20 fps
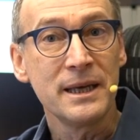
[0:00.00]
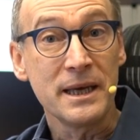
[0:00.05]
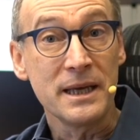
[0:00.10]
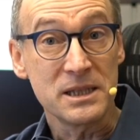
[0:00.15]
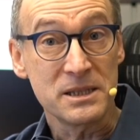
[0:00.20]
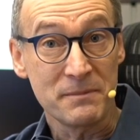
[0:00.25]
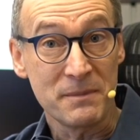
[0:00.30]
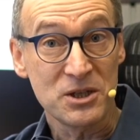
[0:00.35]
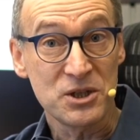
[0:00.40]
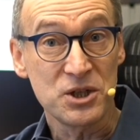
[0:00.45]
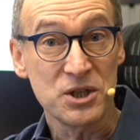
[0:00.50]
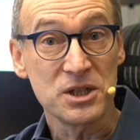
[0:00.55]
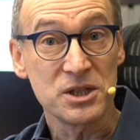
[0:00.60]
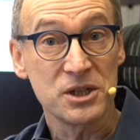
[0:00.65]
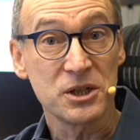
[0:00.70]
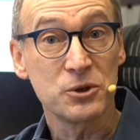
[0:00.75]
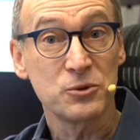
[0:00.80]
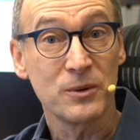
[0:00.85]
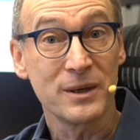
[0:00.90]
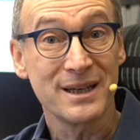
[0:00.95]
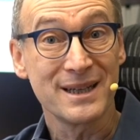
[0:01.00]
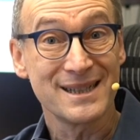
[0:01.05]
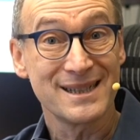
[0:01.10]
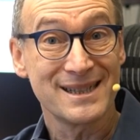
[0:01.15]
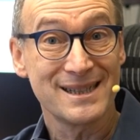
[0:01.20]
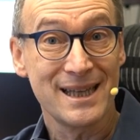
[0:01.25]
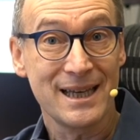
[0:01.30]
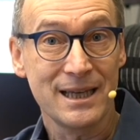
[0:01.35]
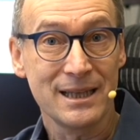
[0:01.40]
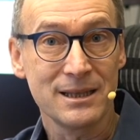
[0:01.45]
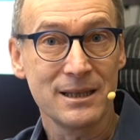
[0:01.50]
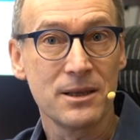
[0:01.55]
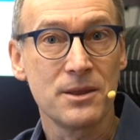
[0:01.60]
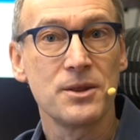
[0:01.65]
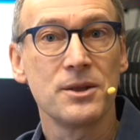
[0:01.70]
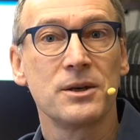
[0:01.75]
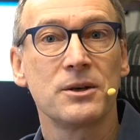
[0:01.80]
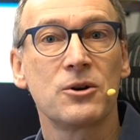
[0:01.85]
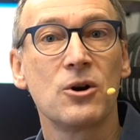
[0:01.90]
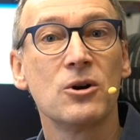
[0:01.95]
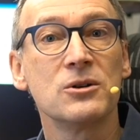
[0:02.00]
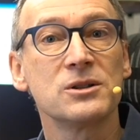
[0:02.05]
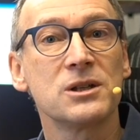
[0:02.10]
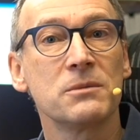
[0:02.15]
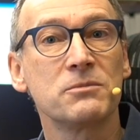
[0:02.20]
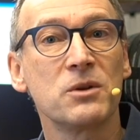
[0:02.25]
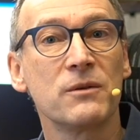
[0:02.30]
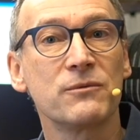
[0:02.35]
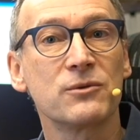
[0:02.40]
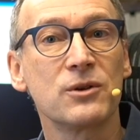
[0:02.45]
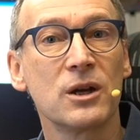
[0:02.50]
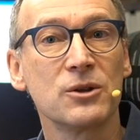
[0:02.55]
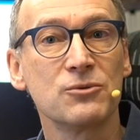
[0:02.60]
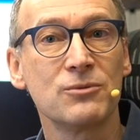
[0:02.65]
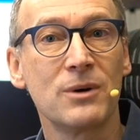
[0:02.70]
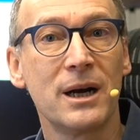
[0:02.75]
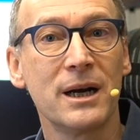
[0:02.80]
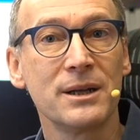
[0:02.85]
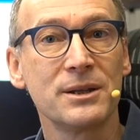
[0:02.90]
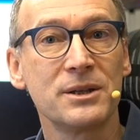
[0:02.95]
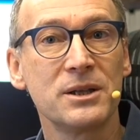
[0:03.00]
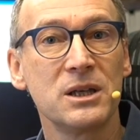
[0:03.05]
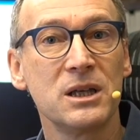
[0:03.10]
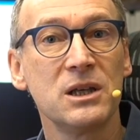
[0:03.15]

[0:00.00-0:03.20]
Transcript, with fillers: It's much easier to understand the concept of granularity